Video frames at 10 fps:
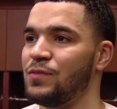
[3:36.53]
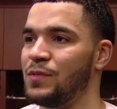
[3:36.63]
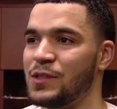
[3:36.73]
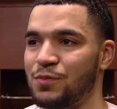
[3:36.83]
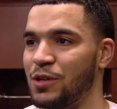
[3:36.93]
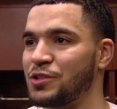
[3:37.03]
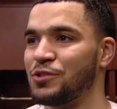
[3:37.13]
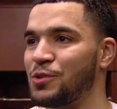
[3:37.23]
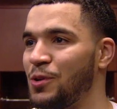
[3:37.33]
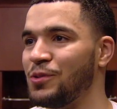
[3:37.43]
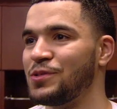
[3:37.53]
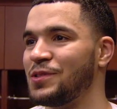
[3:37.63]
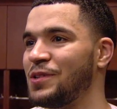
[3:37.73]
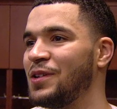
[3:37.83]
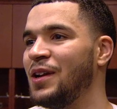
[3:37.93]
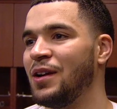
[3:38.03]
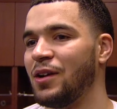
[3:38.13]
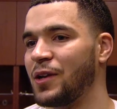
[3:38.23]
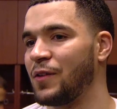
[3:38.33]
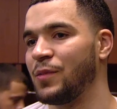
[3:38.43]
inspirational quotes or
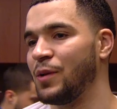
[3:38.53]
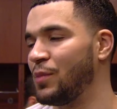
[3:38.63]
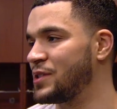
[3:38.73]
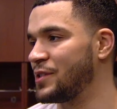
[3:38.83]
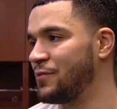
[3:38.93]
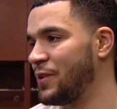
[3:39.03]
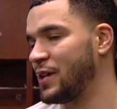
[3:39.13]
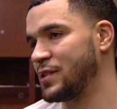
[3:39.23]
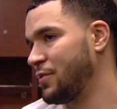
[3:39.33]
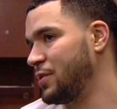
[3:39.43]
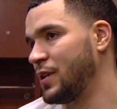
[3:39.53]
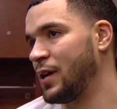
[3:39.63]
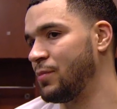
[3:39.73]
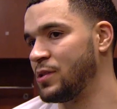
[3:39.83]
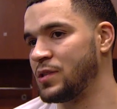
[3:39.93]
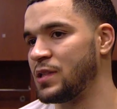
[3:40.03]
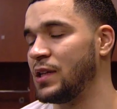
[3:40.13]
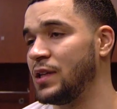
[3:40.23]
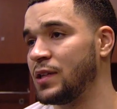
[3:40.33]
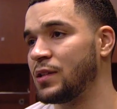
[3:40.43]
give me a bunch of advice every day, but just
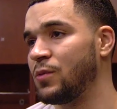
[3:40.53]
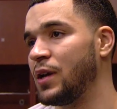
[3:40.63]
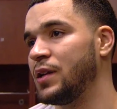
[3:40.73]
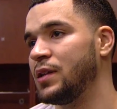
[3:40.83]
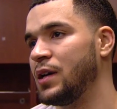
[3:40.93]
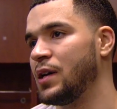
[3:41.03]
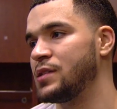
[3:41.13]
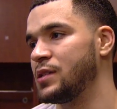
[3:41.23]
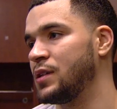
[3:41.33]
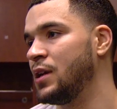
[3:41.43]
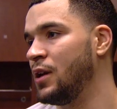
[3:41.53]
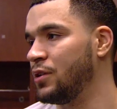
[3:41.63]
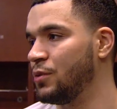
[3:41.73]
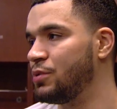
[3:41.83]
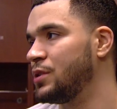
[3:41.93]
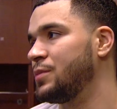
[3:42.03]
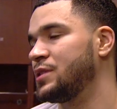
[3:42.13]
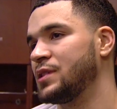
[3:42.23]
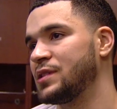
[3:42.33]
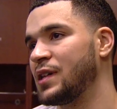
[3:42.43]
leading the way he does and, pulling me
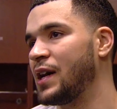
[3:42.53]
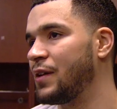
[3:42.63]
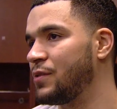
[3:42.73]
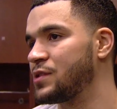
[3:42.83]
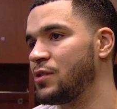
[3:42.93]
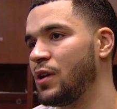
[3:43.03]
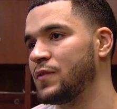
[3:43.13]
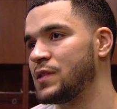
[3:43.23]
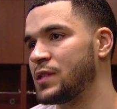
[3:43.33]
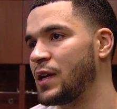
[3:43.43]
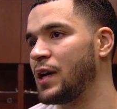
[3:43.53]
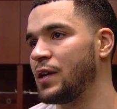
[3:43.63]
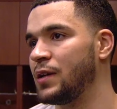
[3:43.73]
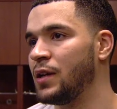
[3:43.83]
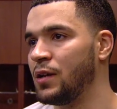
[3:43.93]
to the side every so often and say, hey,